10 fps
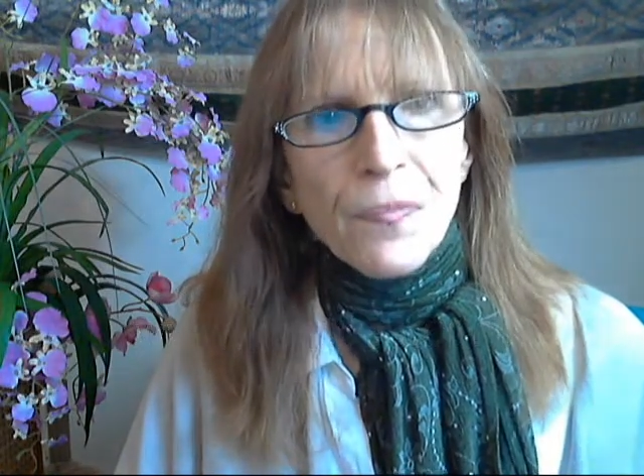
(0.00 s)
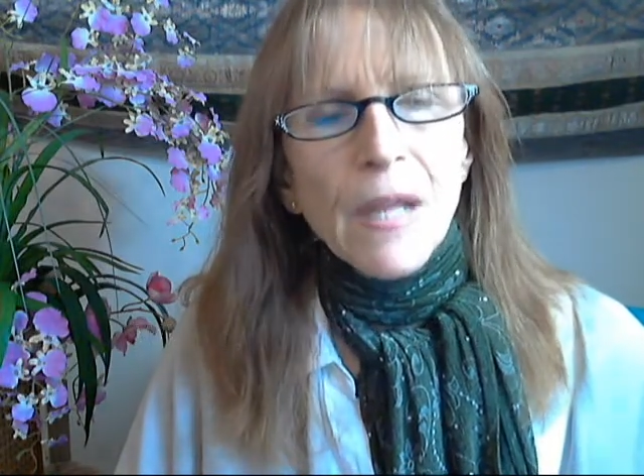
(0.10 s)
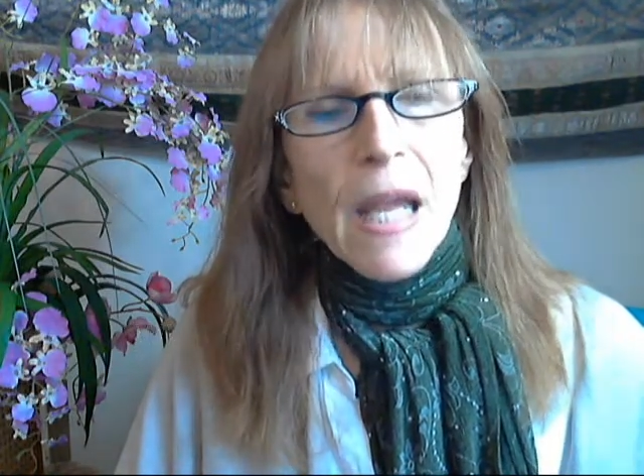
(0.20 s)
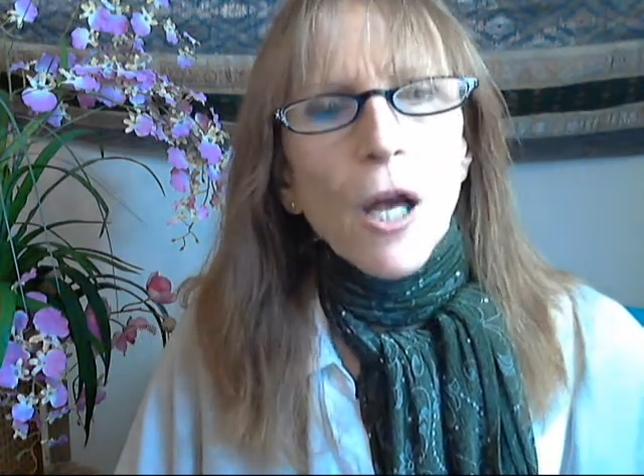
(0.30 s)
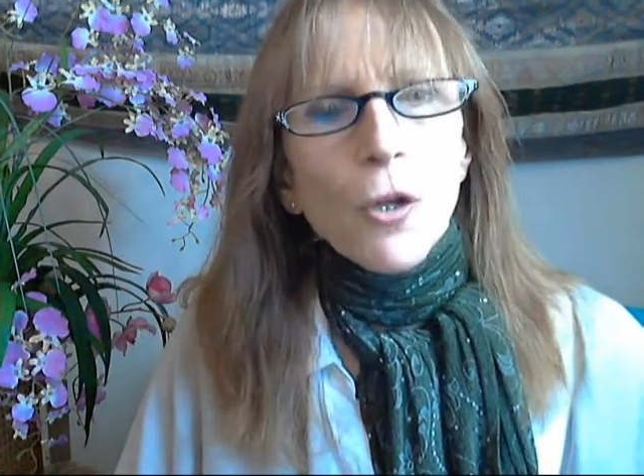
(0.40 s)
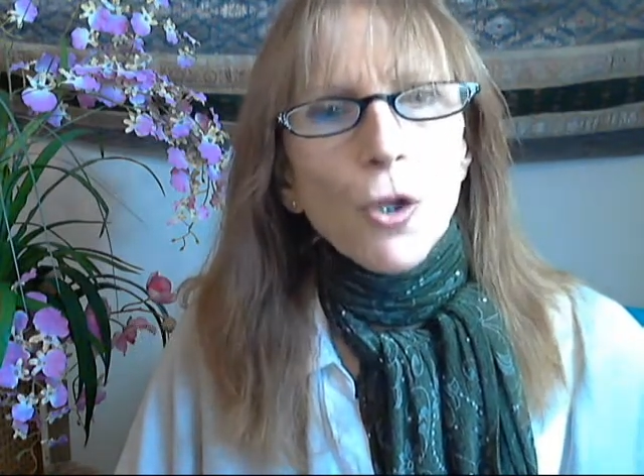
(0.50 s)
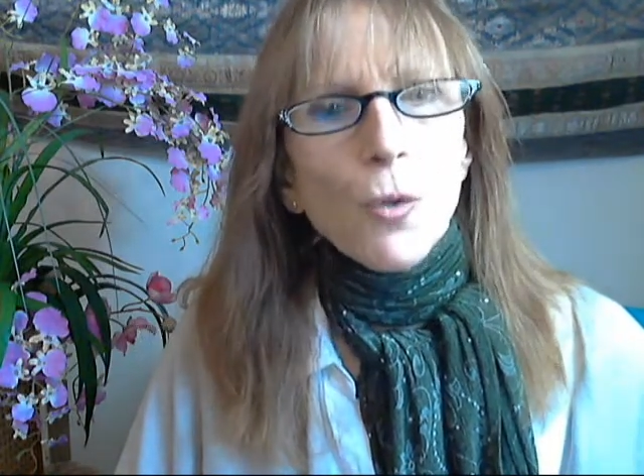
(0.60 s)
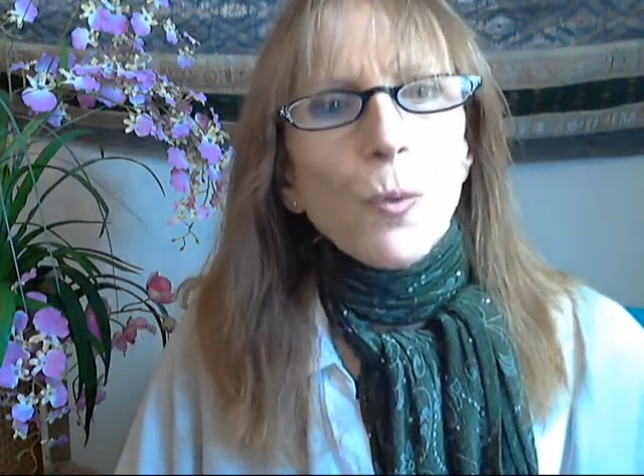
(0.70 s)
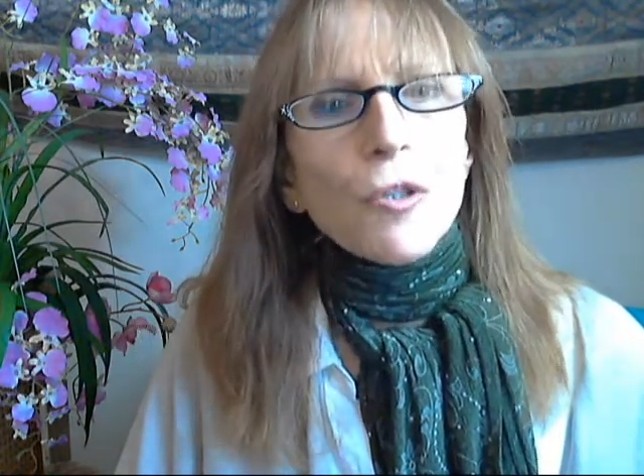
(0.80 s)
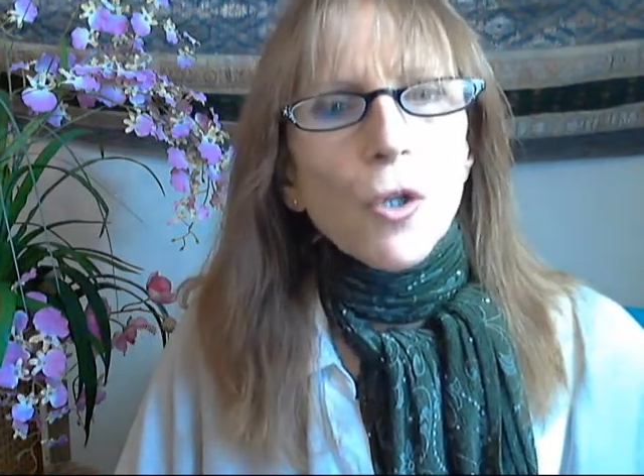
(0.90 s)
Now
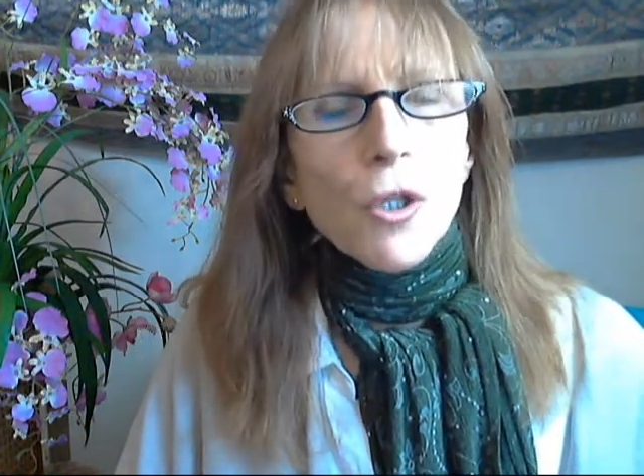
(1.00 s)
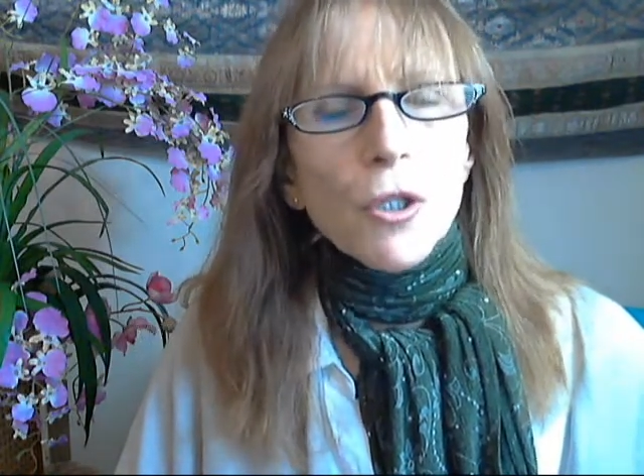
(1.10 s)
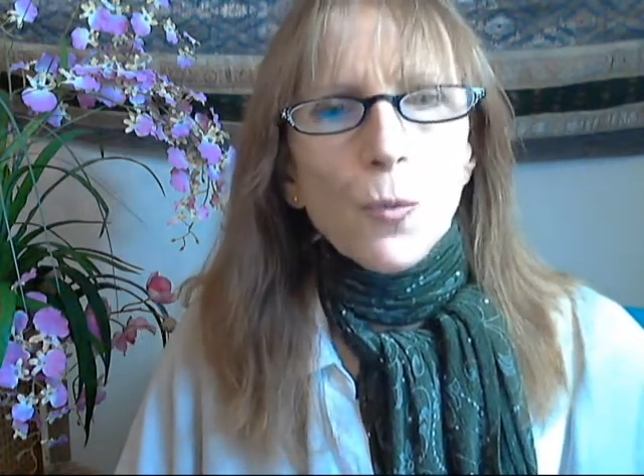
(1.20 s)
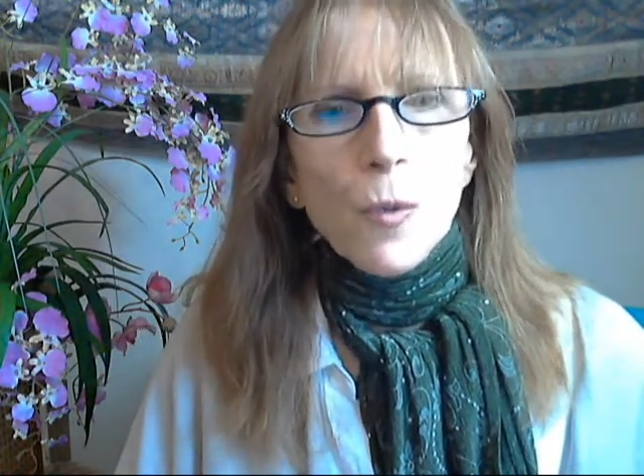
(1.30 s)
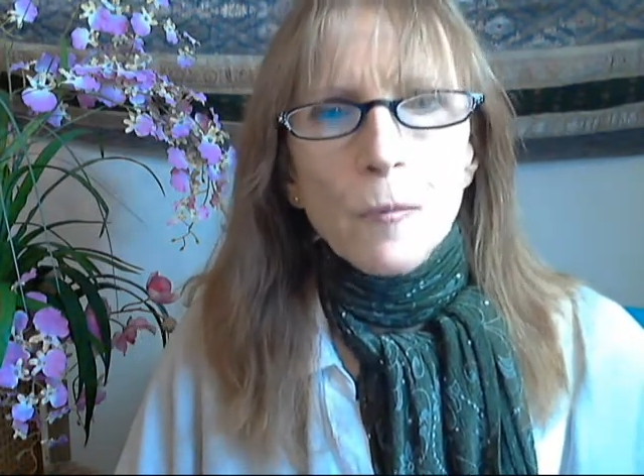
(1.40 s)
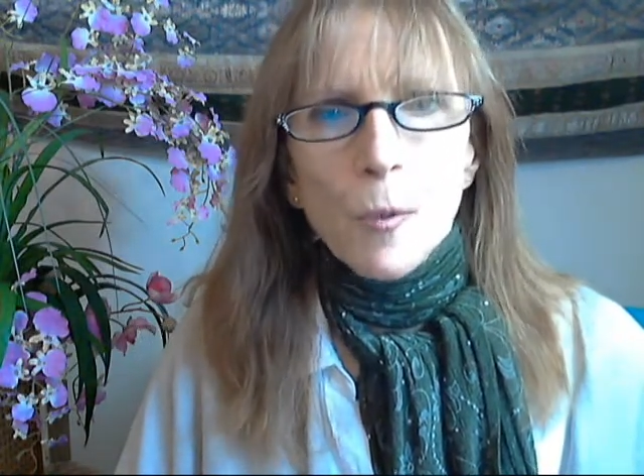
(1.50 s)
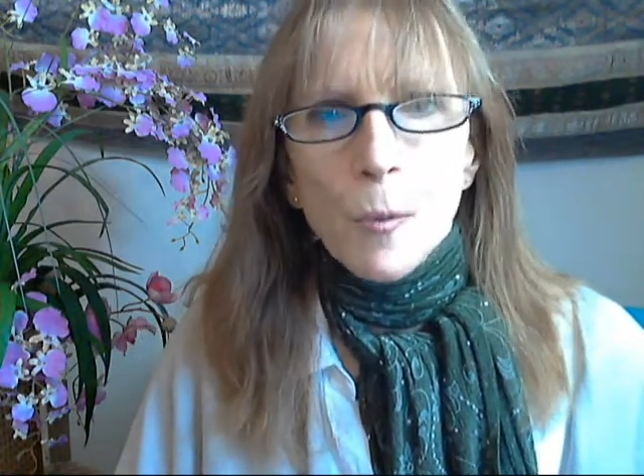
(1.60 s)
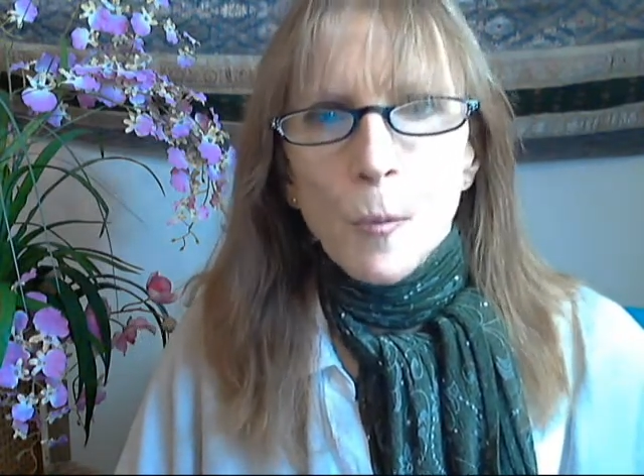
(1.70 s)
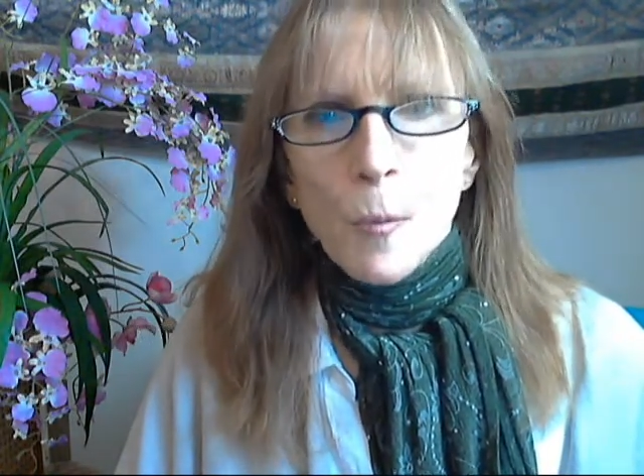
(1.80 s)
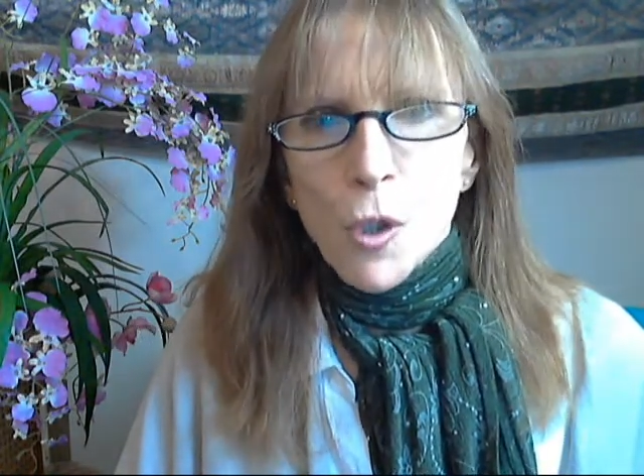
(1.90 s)
you will start to reap the
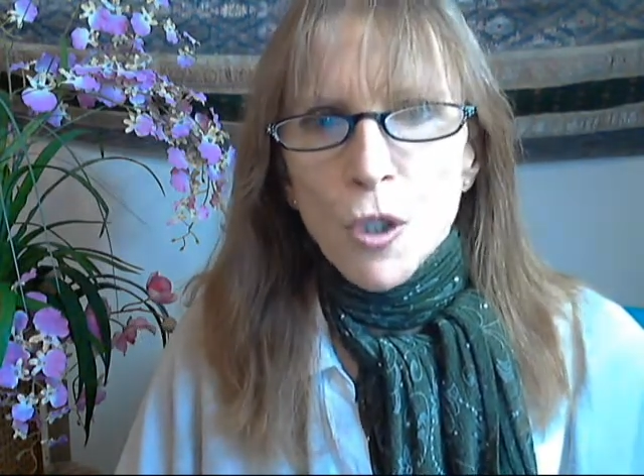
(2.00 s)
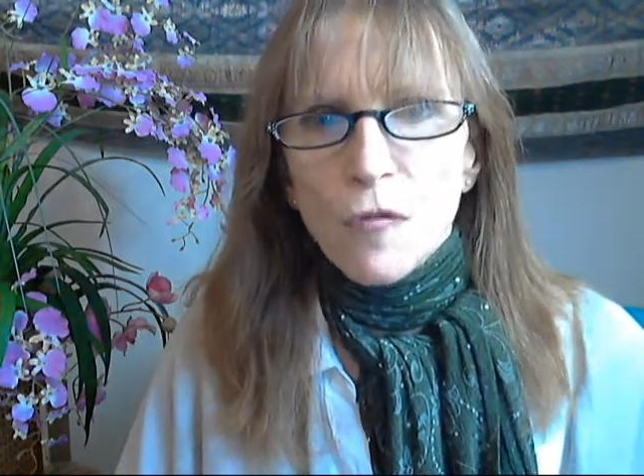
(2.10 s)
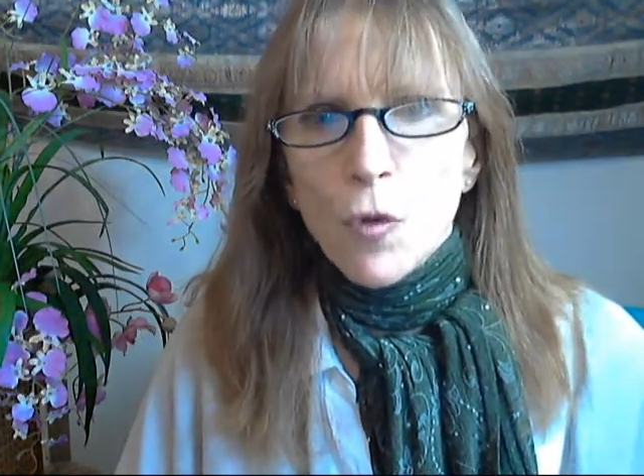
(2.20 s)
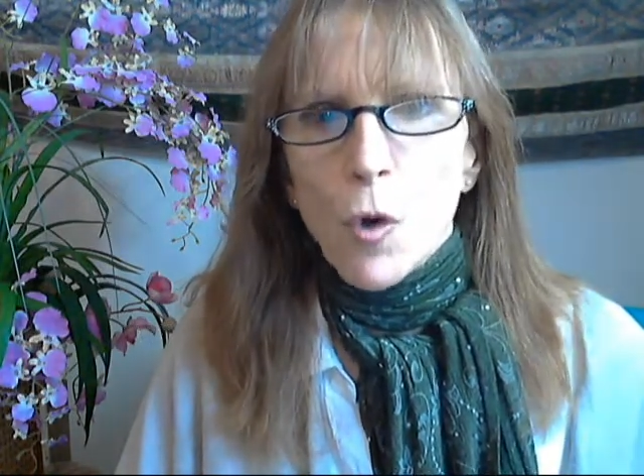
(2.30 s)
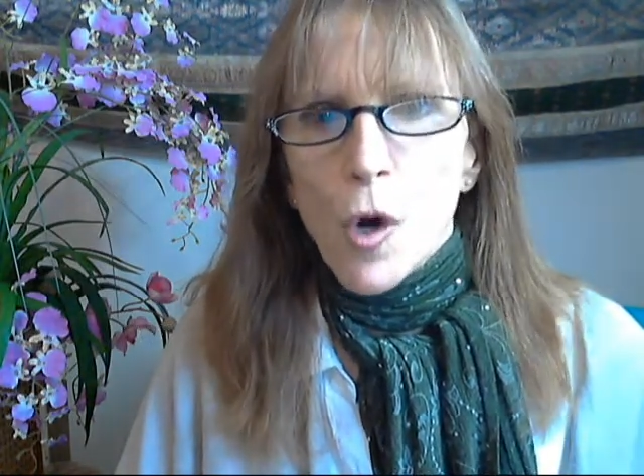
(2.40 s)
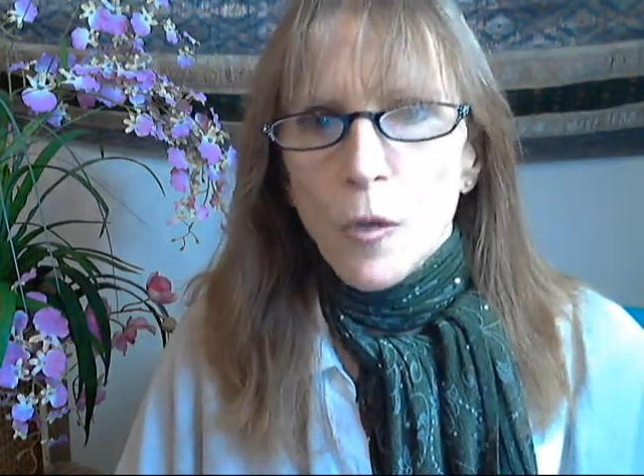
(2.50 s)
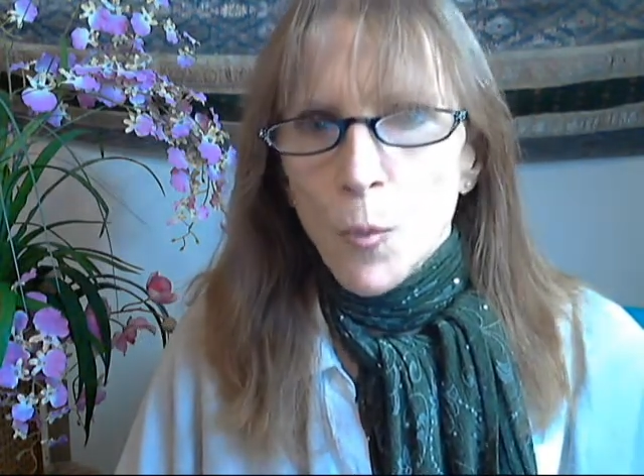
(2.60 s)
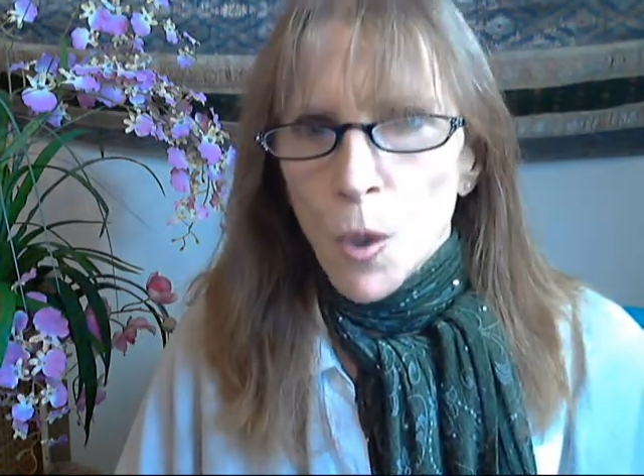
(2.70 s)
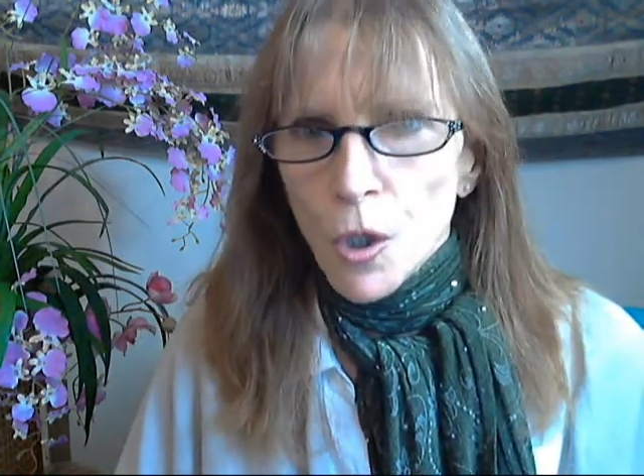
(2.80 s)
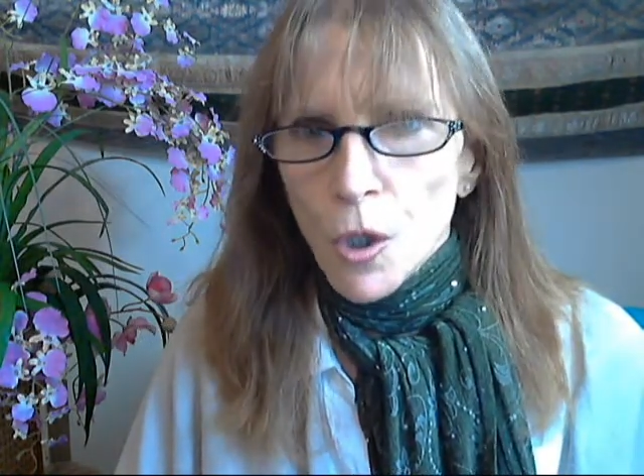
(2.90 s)
rewards of your hard
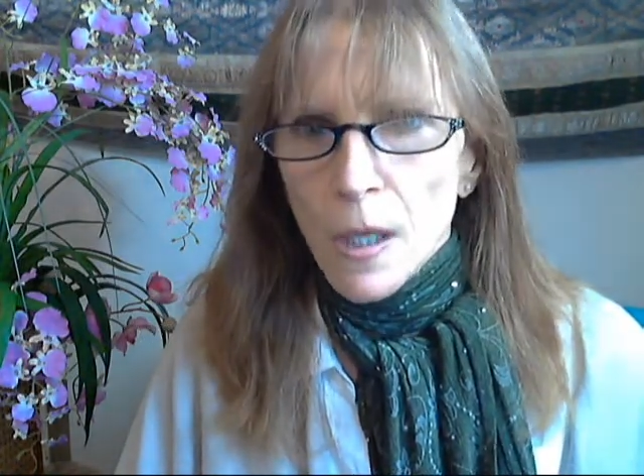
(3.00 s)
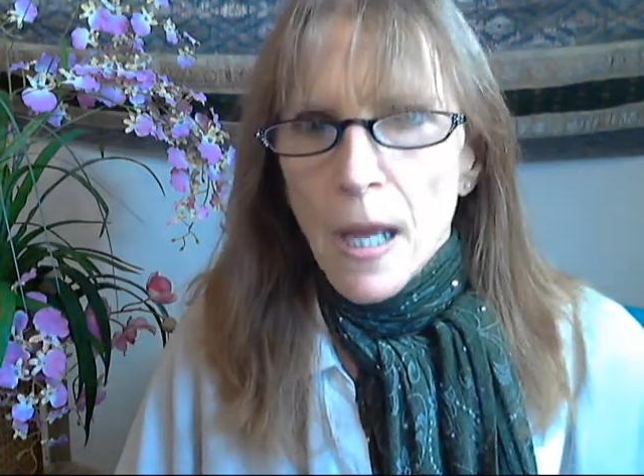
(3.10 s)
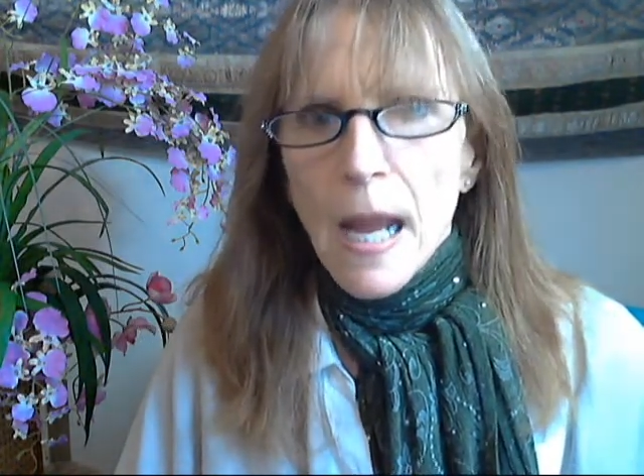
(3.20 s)
work